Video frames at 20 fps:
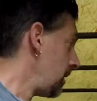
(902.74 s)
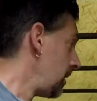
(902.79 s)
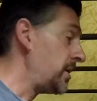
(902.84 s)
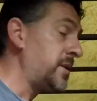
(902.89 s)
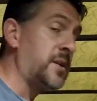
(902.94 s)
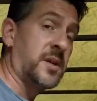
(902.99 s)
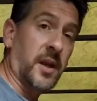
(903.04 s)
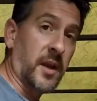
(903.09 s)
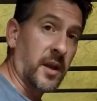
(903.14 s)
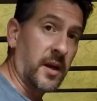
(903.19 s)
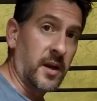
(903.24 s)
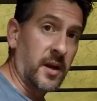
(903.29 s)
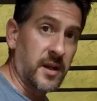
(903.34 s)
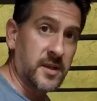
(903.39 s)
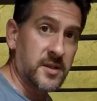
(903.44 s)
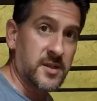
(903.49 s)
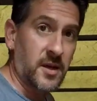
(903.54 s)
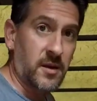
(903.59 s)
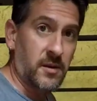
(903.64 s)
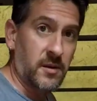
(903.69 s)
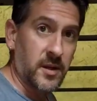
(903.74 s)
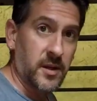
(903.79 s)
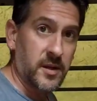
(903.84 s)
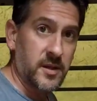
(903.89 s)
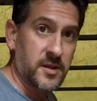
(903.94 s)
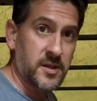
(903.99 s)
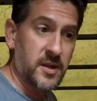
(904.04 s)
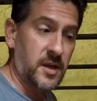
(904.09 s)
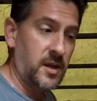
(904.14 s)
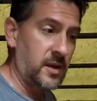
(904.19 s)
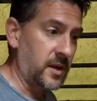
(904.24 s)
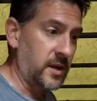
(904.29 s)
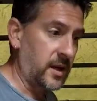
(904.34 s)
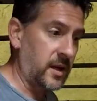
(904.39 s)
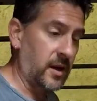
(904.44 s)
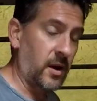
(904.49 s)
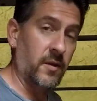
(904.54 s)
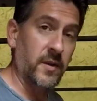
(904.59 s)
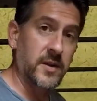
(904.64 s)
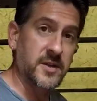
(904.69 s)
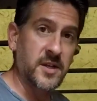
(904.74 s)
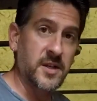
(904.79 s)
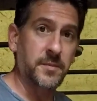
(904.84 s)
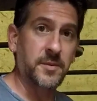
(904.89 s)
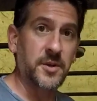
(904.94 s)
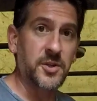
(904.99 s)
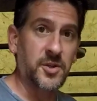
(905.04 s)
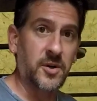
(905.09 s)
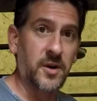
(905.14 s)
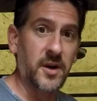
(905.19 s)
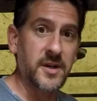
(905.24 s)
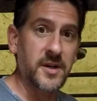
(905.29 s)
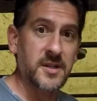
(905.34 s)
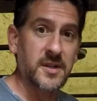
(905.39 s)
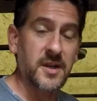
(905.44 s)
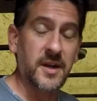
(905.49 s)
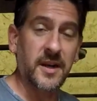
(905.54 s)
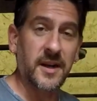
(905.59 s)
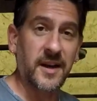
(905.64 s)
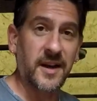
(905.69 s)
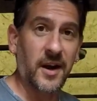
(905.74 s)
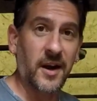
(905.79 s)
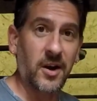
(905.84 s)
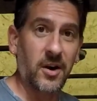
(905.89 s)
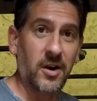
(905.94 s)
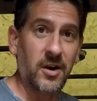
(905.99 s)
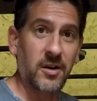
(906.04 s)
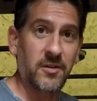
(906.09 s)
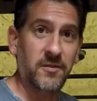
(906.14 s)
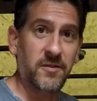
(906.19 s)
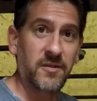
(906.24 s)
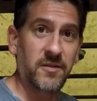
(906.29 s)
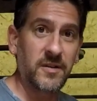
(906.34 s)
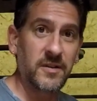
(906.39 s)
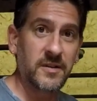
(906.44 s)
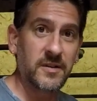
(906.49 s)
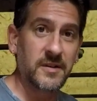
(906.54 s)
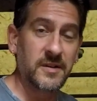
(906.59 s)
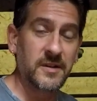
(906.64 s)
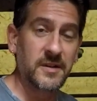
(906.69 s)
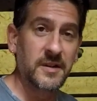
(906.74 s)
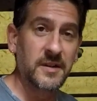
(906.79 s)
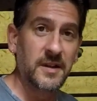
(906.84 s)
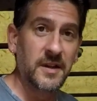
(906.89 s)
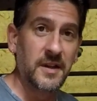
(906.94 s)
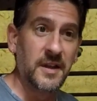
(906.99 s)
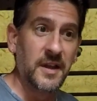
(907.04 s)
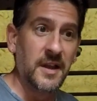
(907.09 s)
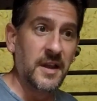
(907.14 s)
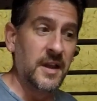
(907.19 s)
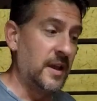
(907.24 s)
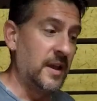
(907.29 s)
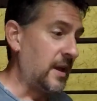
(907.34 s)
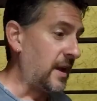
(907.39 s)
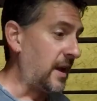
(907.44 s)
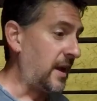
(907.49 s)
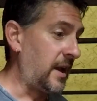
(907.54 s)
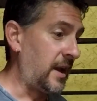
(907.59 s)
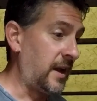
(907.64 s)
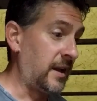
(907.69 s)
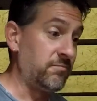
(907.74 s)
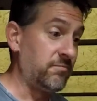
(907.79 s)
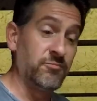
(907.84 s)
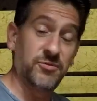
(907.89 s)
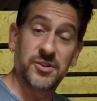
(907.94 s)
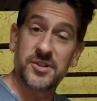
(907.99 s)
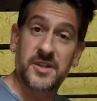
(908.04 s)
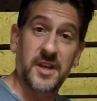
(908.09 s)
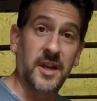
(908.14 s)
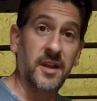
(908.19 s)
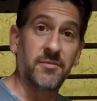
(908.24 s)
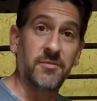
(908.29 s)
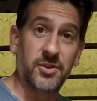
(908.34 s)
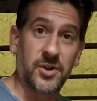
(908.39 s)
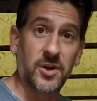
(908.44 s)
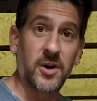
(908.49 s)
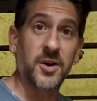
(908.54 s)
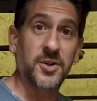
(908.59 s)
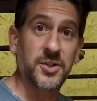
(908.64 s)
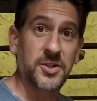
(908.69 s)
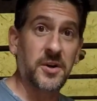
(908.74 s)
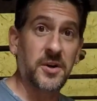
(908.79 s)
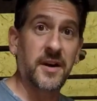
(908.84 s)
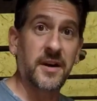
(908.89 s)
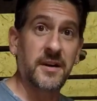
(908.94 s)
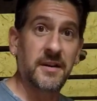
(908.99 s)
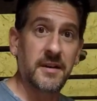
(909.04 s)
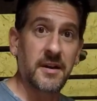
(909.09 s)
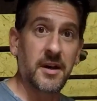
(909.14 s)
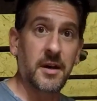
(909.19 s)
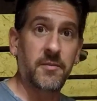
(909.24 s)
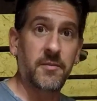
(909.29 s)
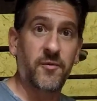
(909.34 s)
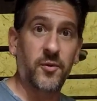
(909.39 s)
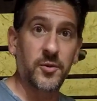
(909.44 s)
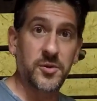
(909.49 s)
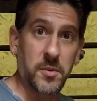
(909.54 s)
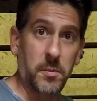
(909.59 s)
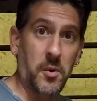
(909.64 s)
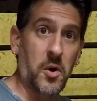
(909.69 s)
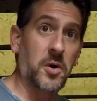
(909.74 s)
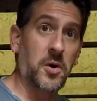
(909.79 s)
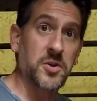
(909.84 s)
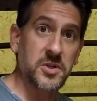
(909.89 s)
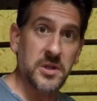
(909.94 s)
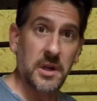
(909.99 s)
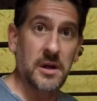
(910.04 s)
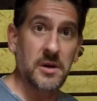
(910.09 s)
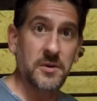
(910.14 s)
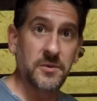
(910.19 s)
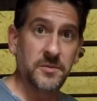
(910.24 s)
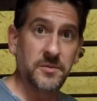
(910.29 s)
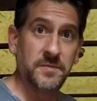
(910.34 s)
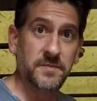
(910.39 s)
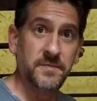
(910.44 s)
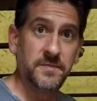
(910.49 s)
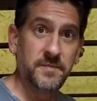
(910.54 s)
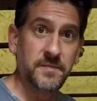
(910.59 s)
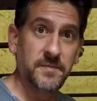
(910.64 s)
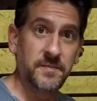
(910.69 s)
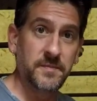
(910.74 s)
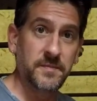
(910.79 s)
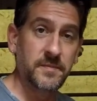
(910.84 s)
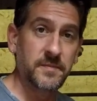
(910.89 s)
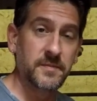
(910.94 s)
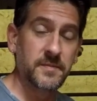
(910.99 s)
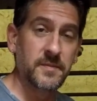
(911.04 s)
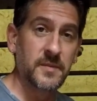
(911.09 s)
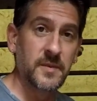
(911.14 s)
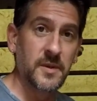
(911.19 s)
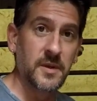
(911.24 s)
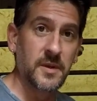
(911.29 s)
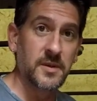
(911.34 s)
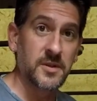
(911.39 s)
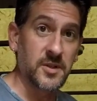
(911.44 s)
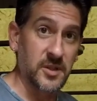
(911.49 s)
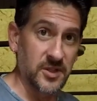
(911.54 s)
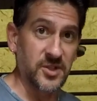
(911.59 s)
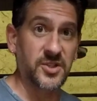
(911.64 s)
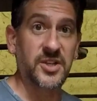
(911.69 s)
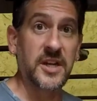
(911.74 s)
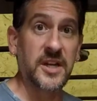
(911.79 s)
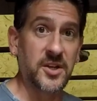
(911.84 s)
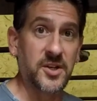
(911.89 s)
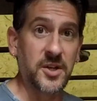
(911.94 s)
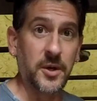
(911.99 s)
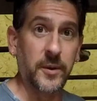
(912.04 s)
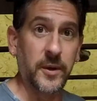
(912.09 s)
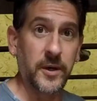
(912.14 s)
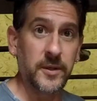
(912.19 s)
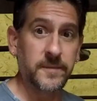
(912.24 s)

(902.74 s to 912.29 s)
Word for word: to condense all this, get all these empty trays taken care of, and just get the truck straightened up for tomorrow's load. So let's get to it.